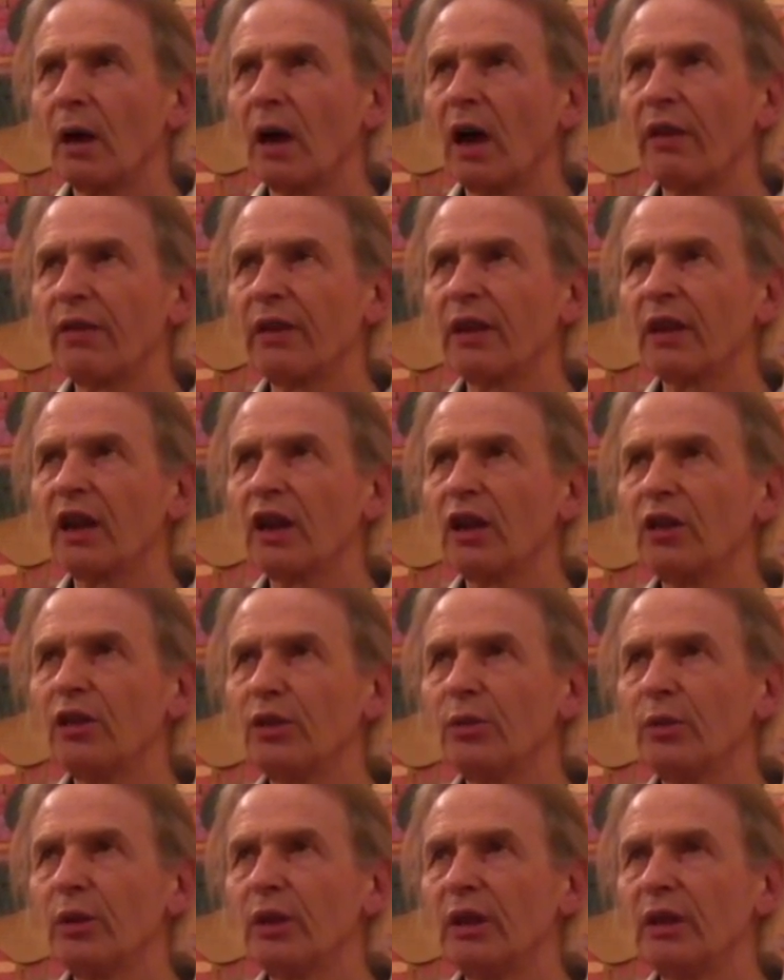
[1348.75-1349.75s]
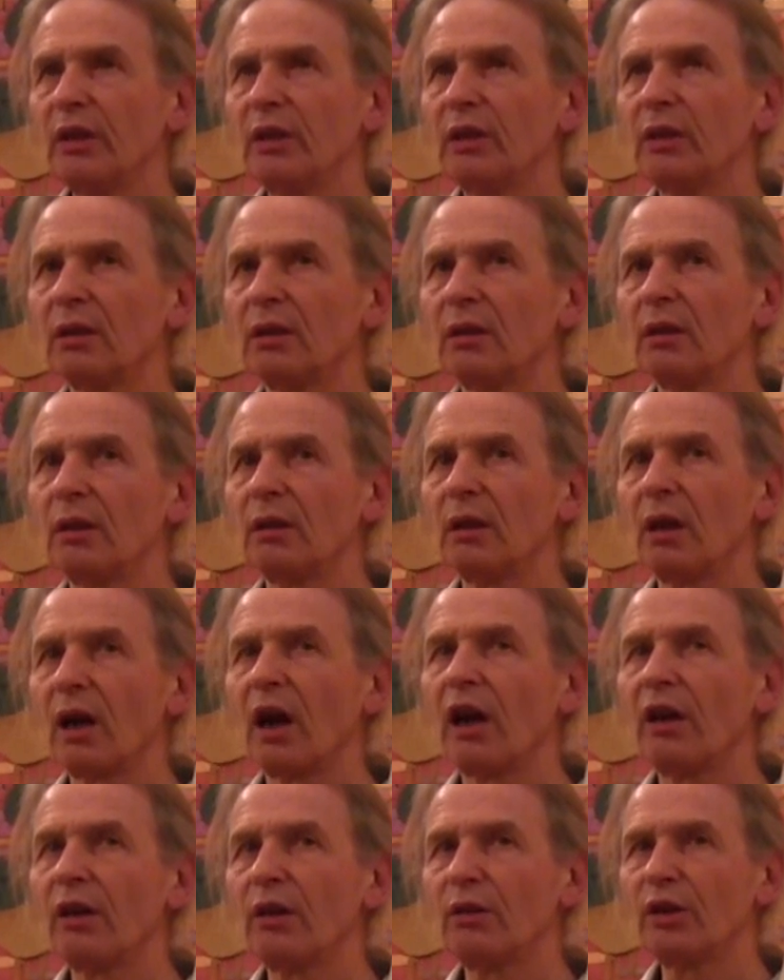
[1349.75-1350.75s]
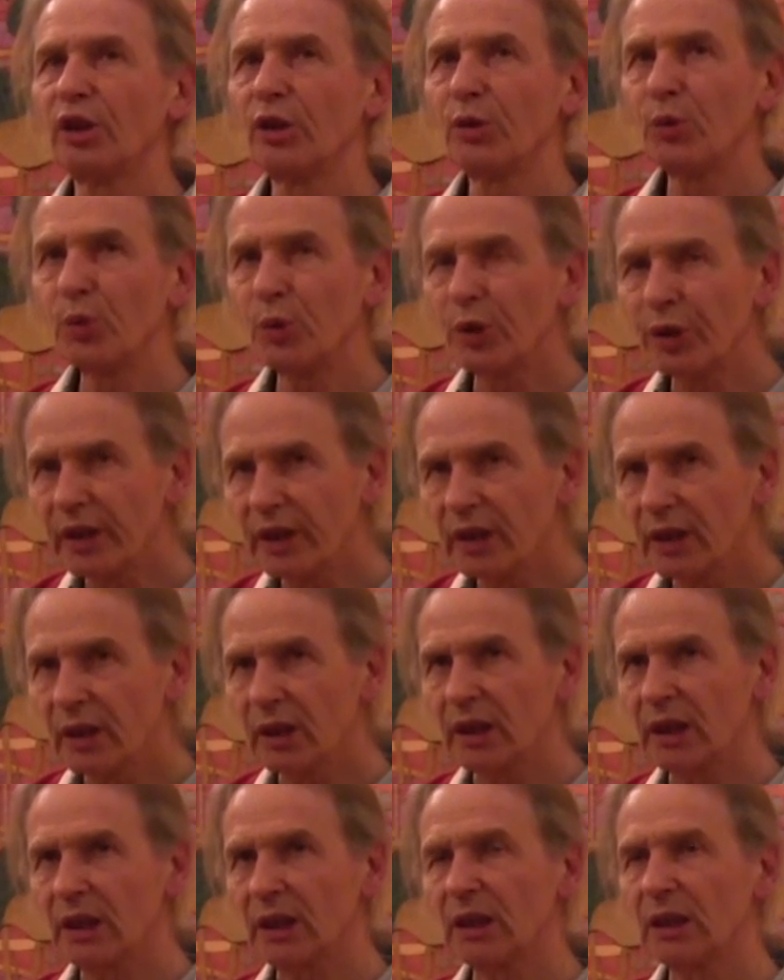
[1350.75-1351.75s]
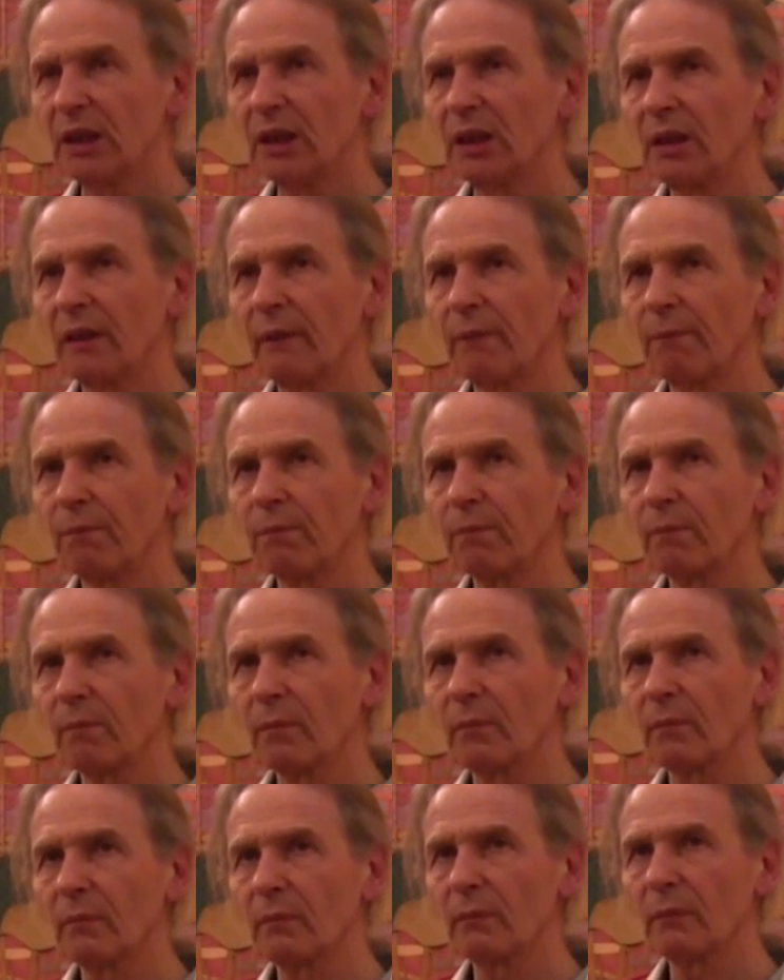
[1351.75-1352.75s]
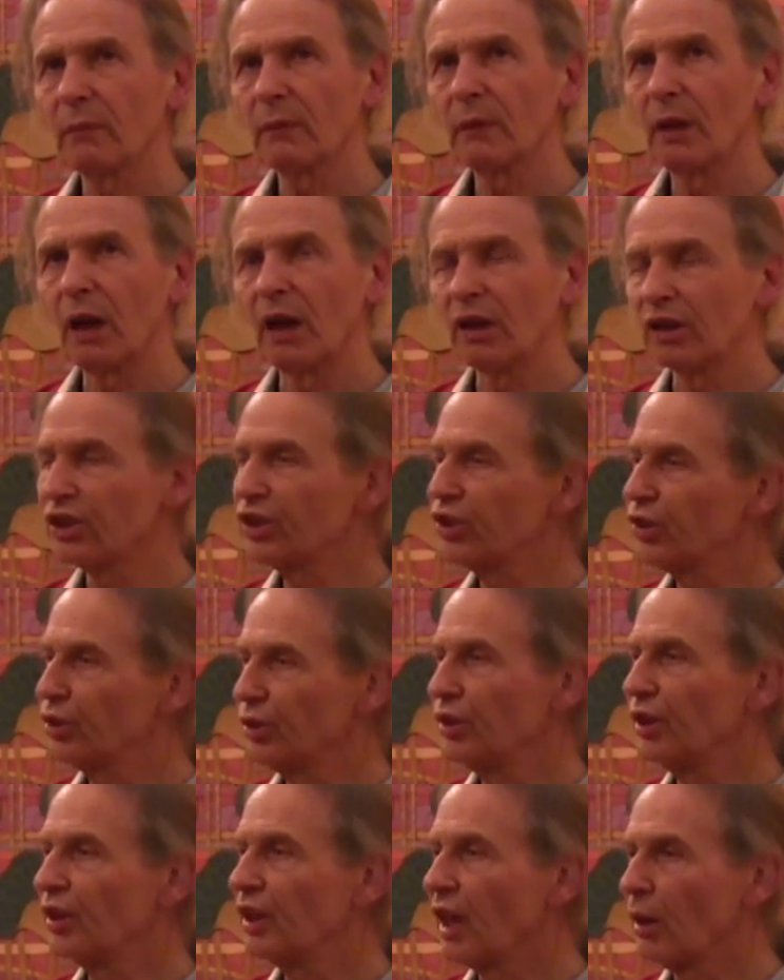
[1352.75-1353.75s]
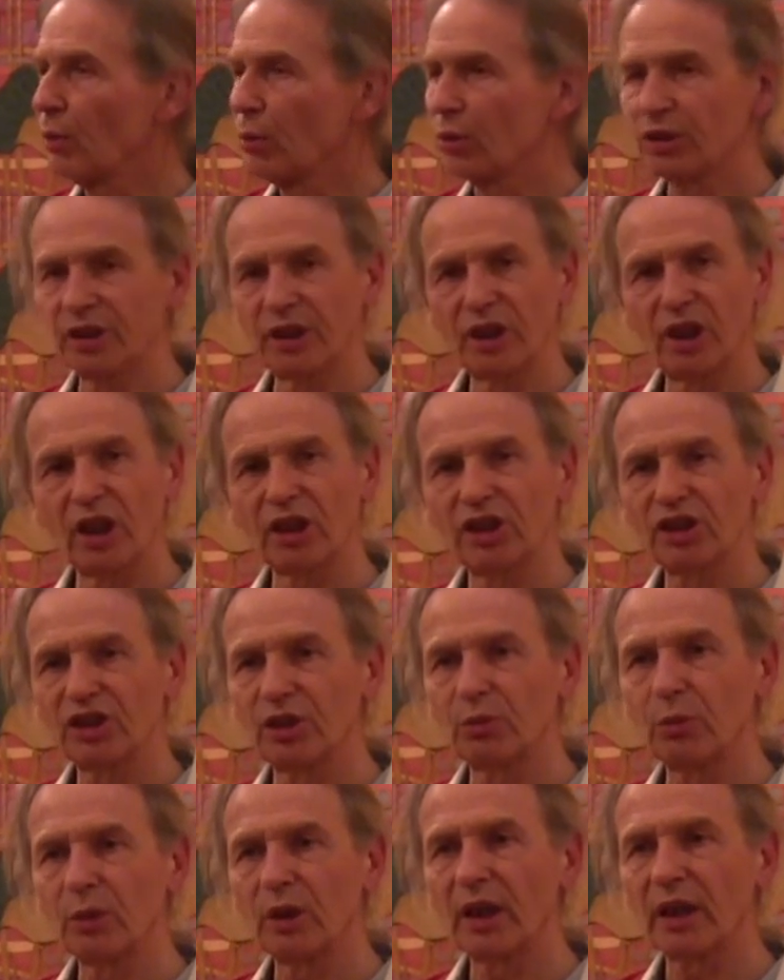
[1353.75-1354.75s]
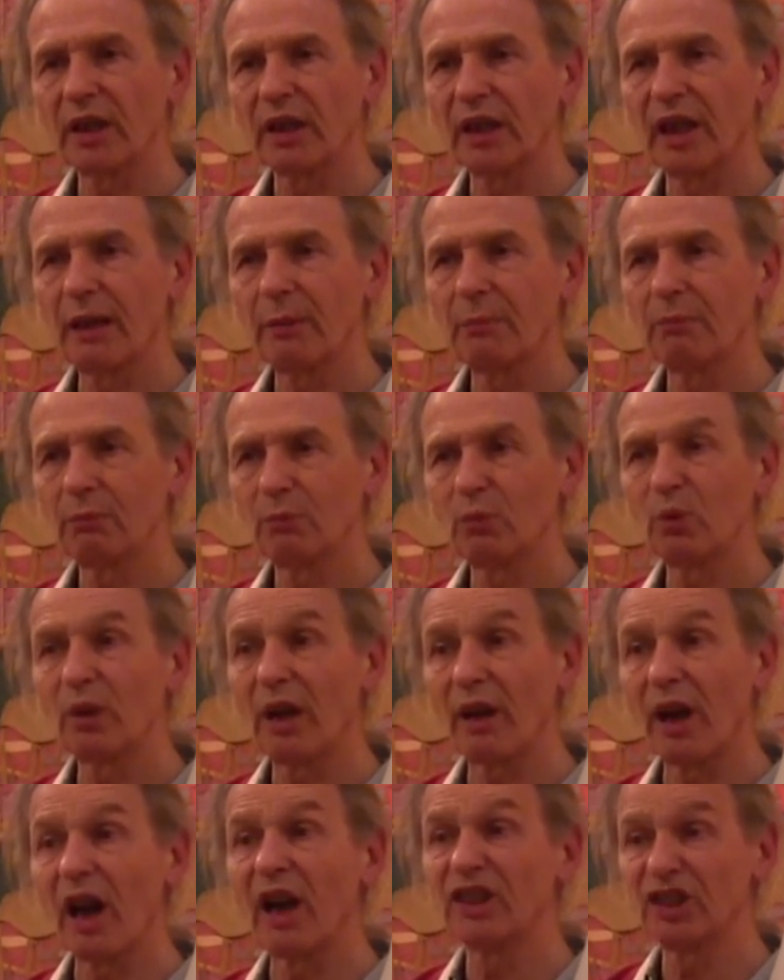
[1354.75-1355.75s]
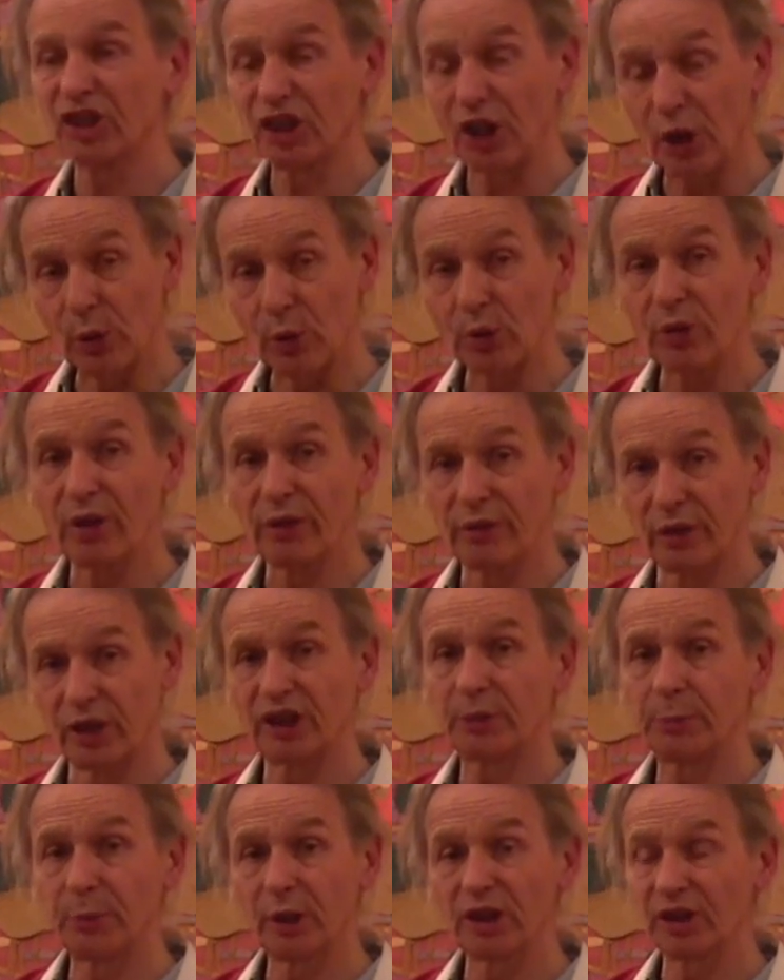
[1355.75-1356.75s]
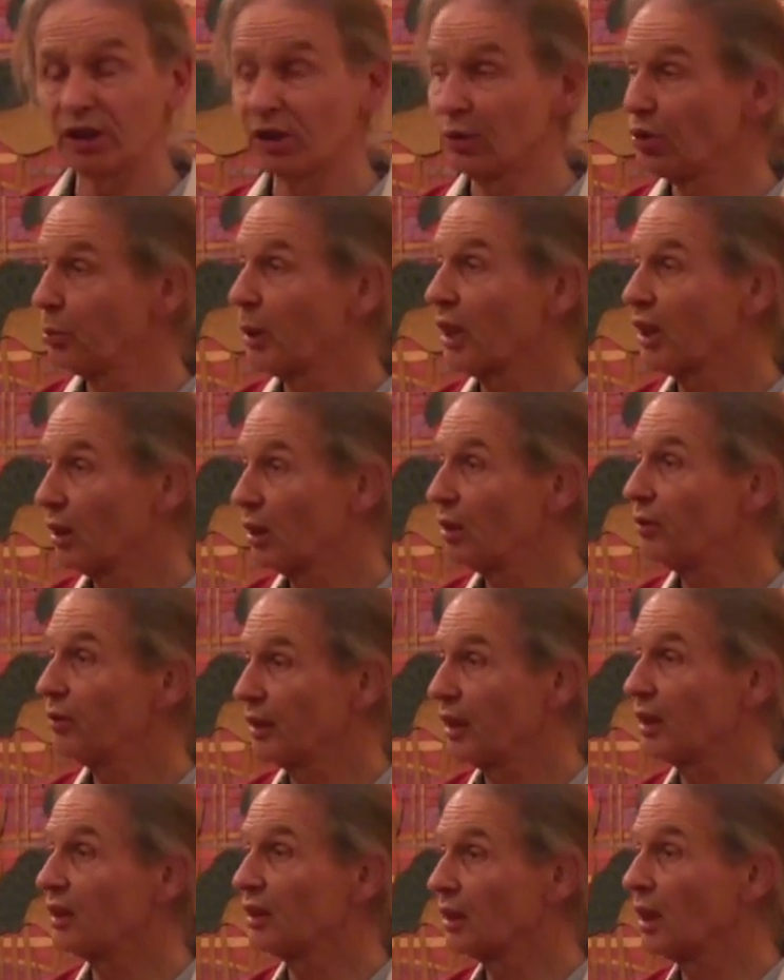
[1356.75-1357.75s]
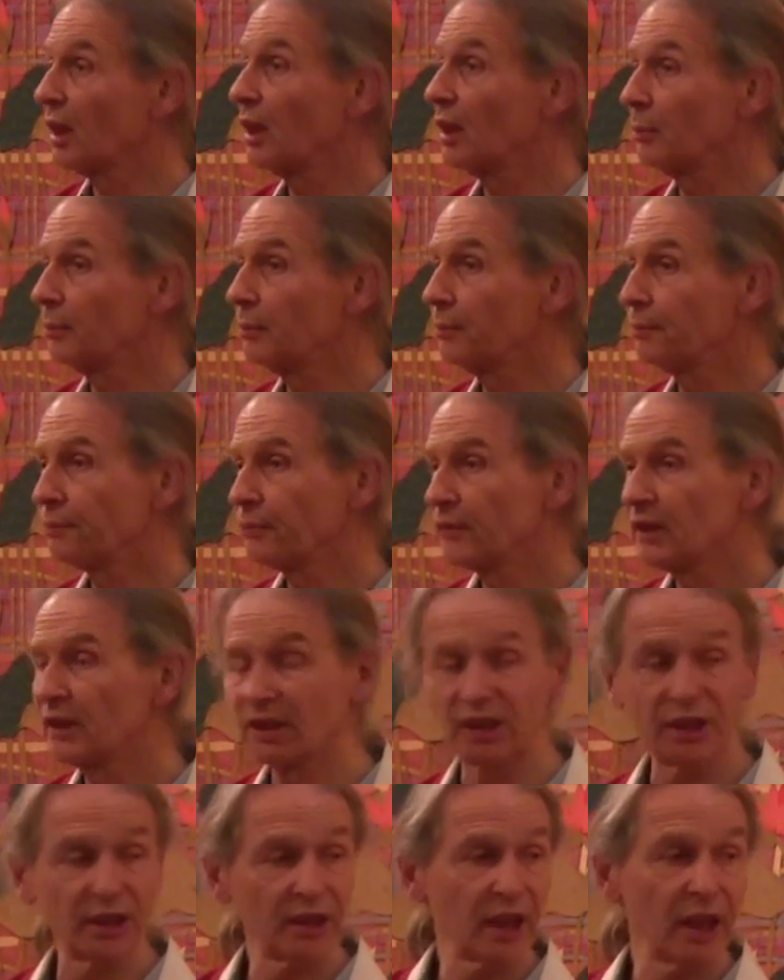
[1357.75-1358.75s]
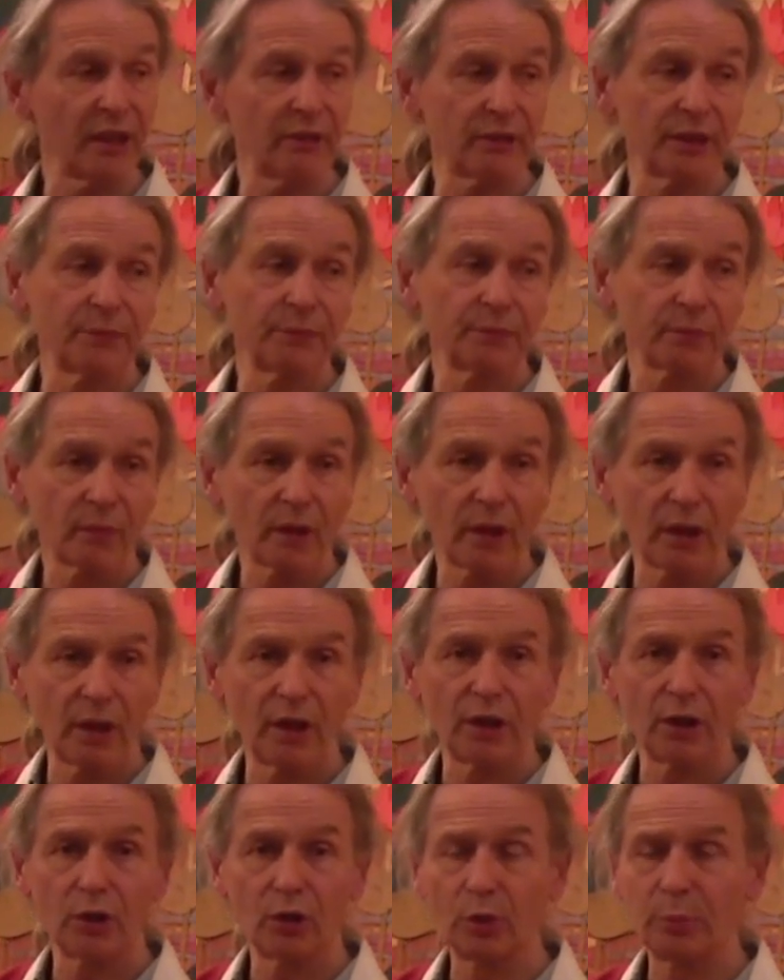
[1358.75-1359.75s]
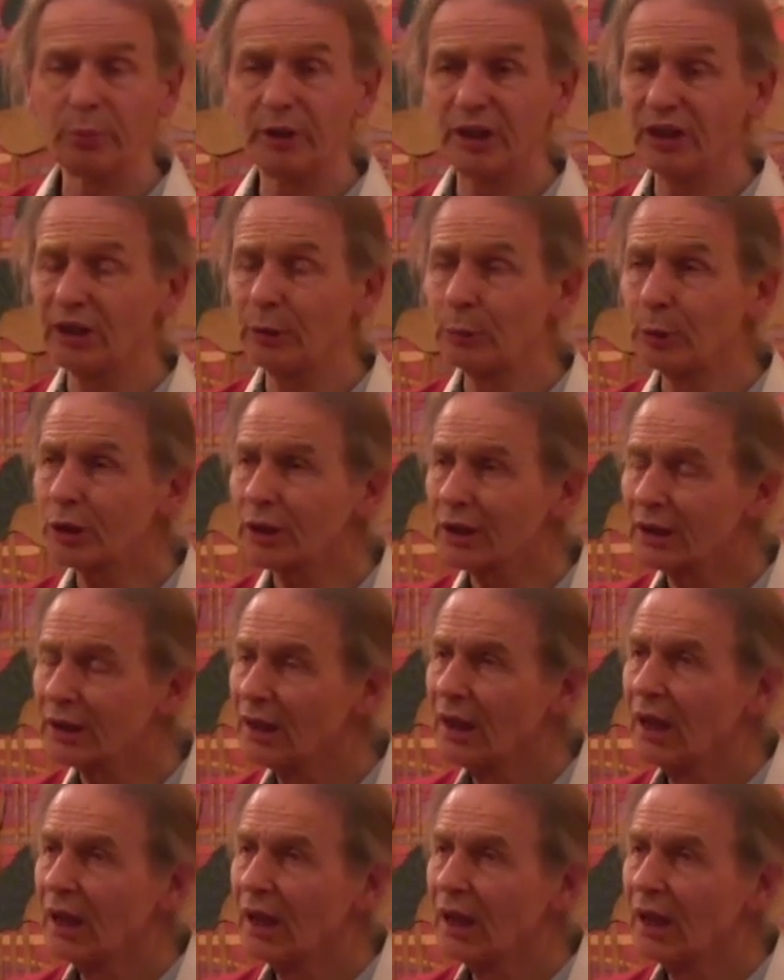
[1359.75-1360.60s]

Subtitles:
I think I only really understood that wasn't the answer when I told the first person who was my girlfriend at the time, Cinda Devi, who appears in the book,